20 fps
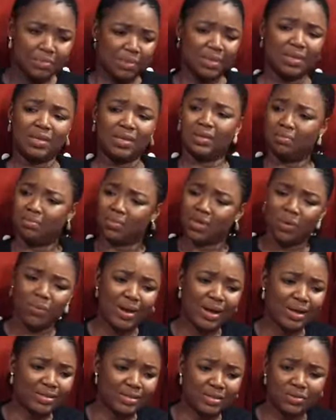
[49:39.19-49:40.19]
Skip him
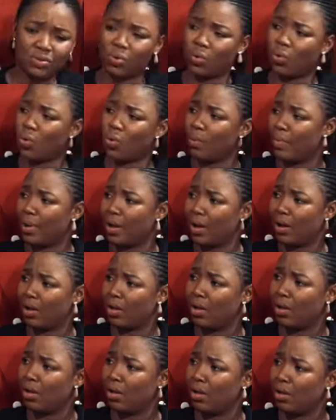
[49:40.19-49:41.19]
now. Why is he
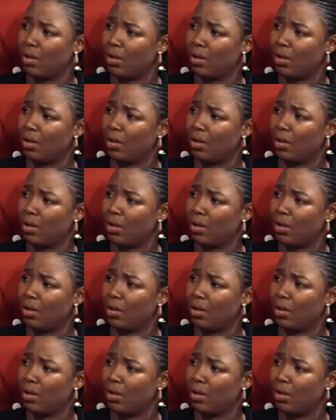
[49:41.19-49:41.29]
not?